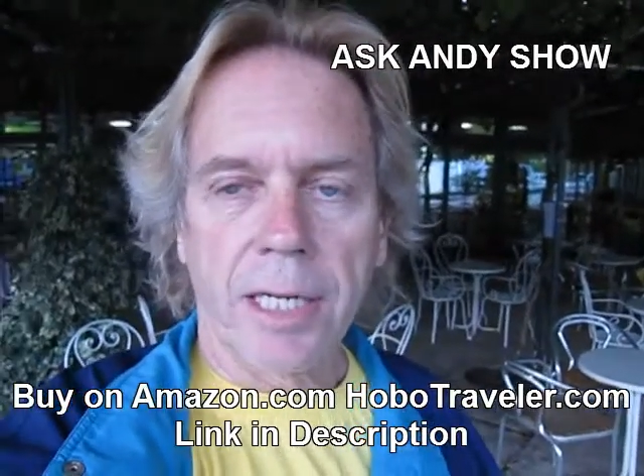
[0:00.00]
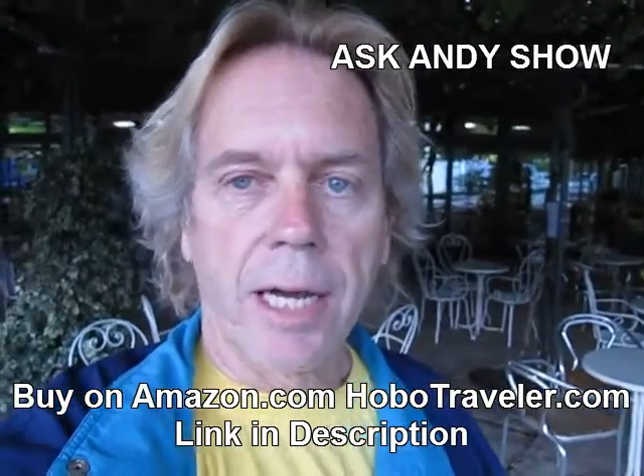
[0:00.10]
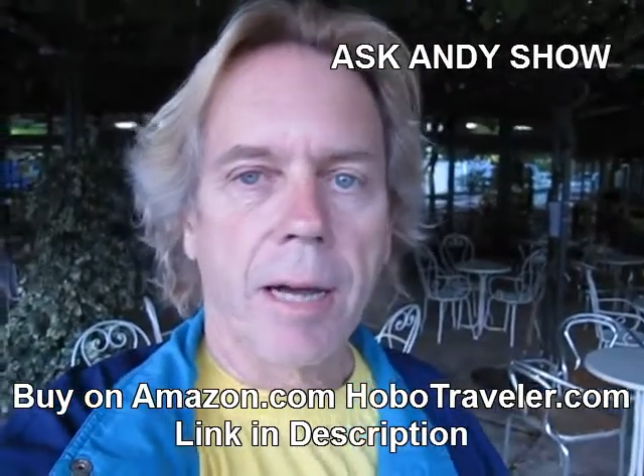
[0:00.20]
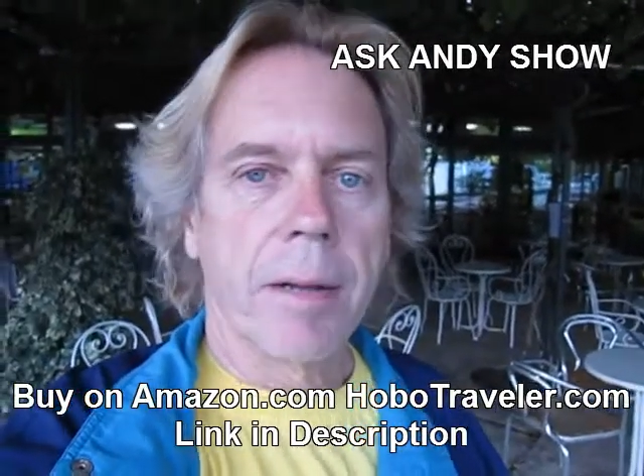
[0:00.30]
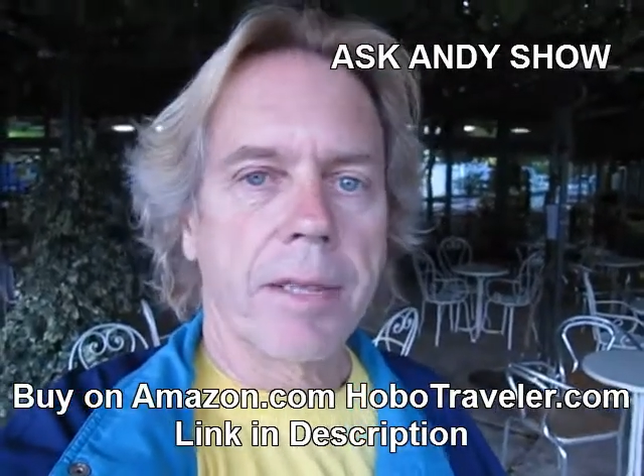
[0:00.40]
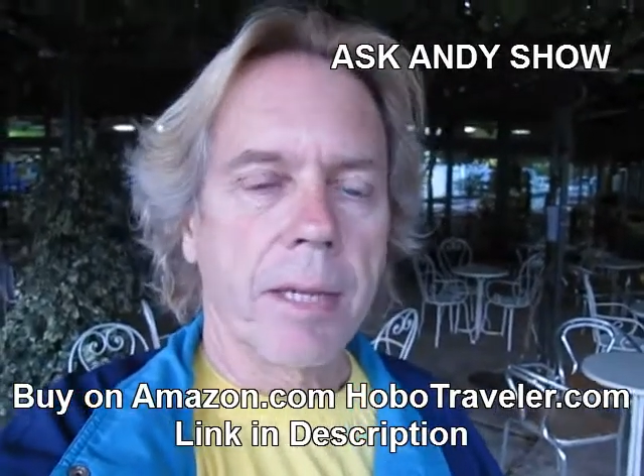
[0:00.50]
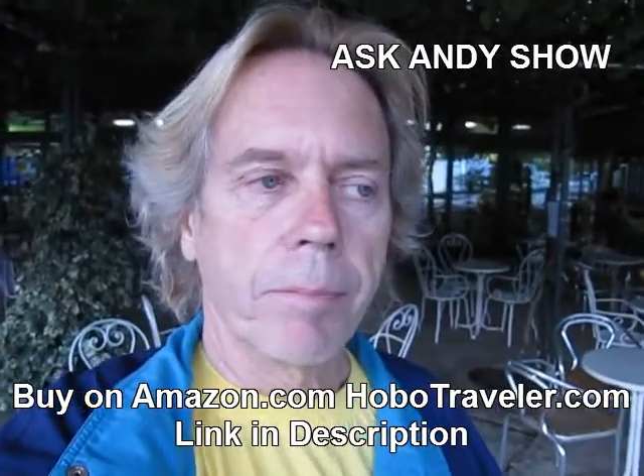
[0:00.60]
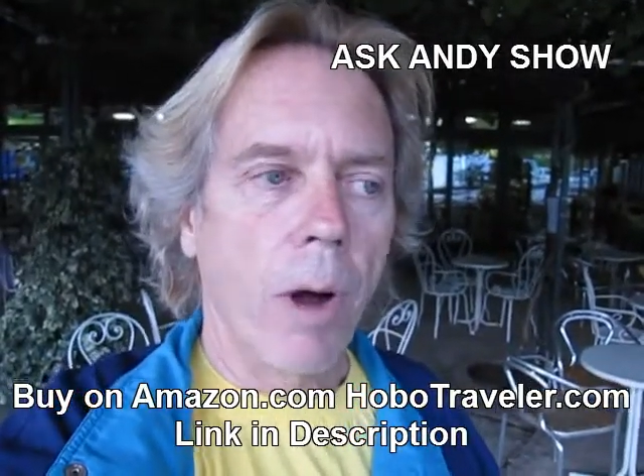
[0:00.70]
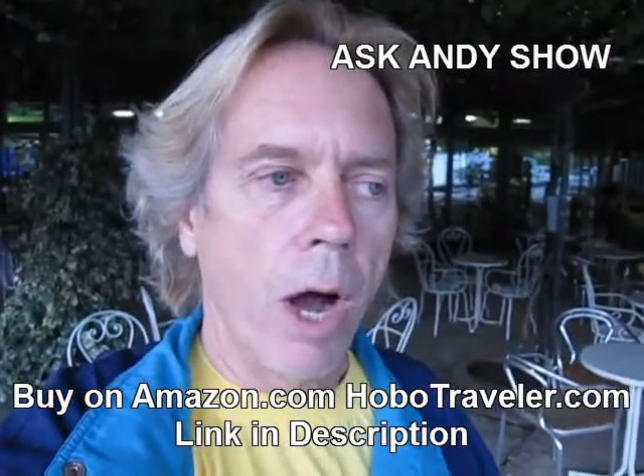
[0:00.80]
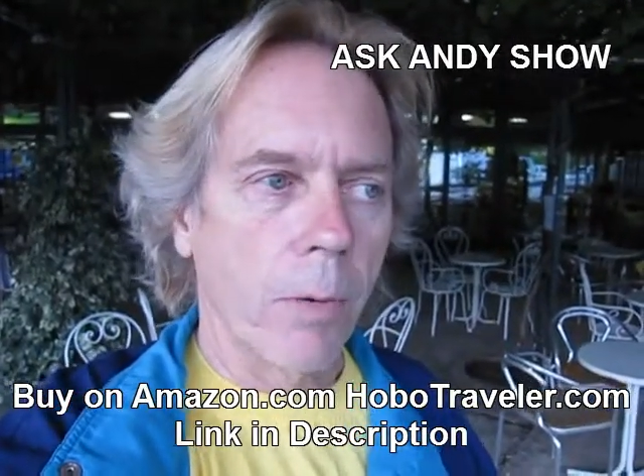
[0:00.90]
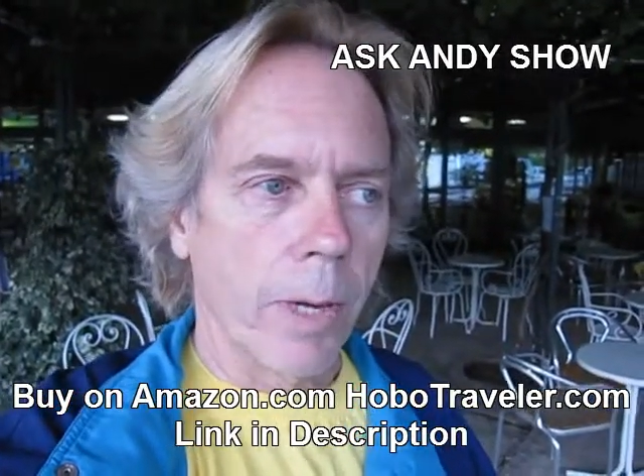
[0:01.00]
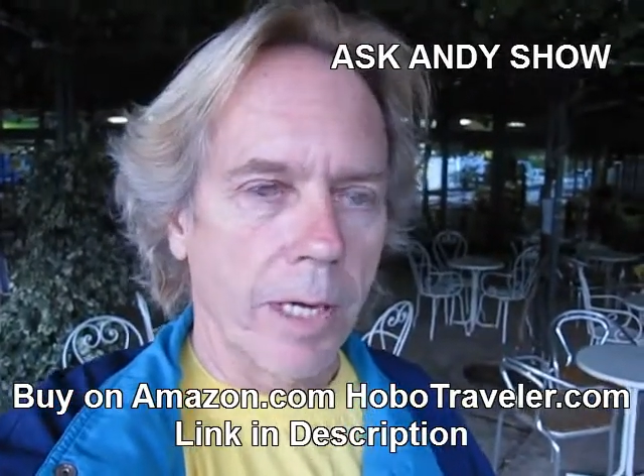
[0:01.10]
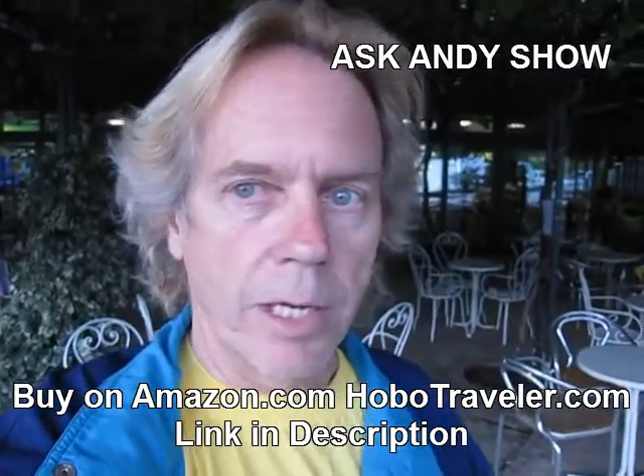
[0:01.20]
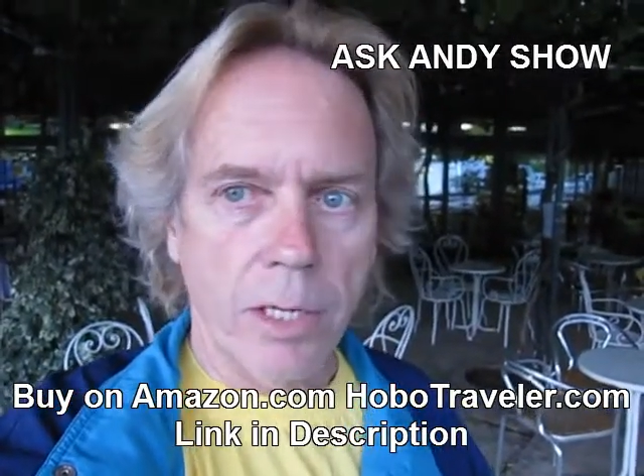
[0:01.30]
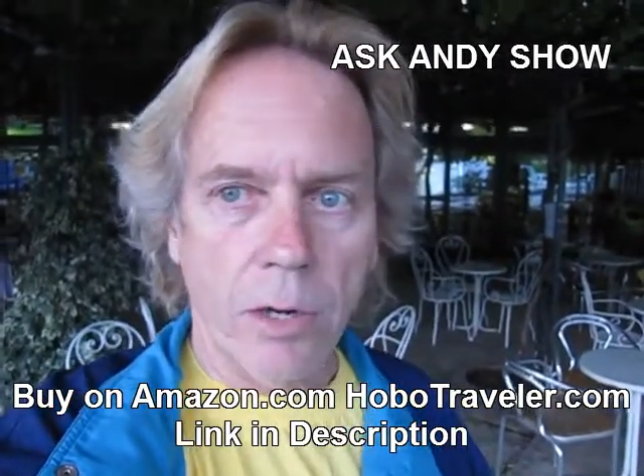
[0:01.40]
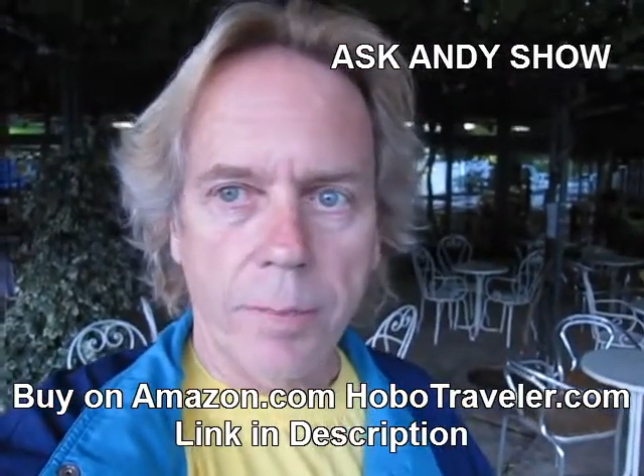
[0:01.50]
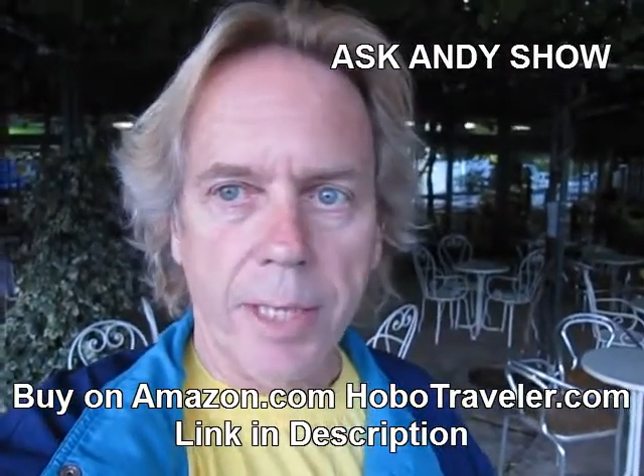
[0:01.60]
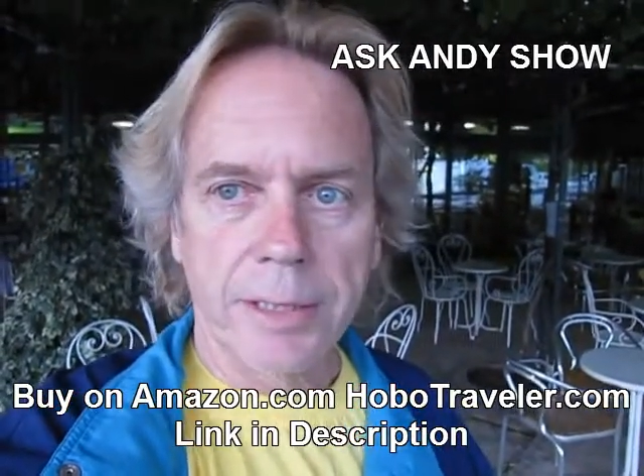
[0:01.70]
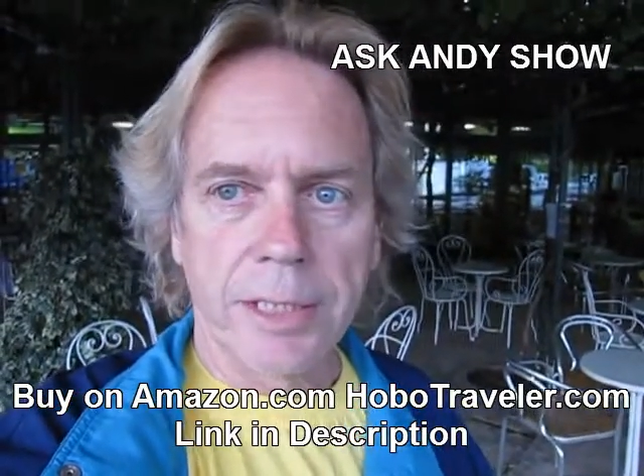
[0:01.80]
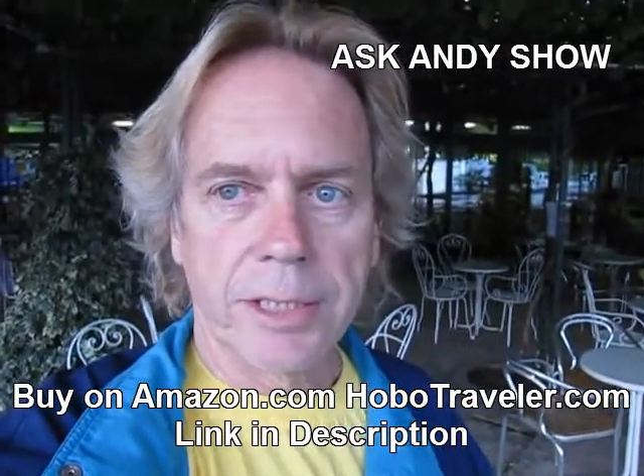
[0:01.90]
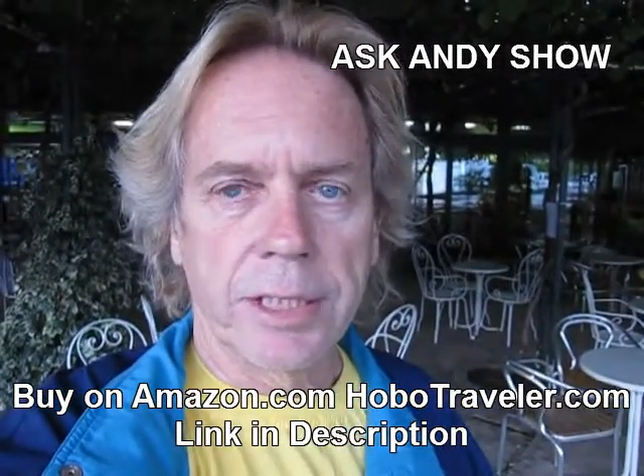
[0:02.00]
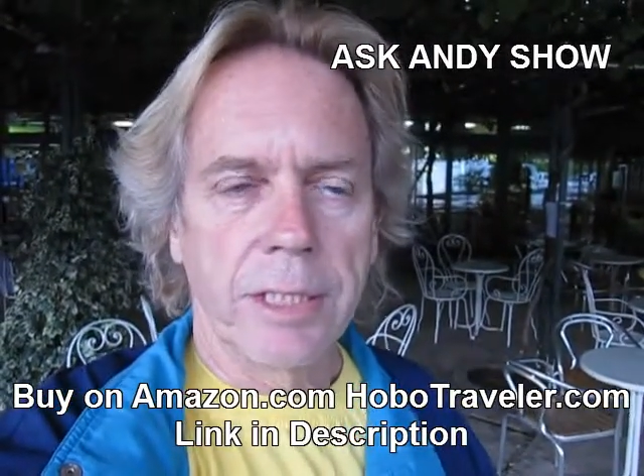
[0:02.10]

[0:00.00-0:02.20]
I think Paul wanted to know about this.